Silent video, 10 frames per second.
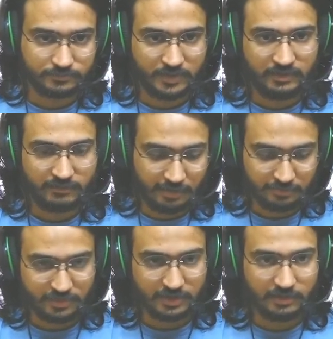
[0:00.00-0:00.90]
key value
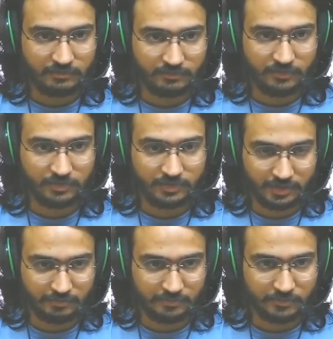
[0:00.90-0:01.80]
string all the
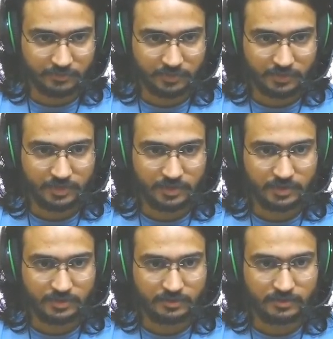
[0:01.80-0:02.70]
time. So current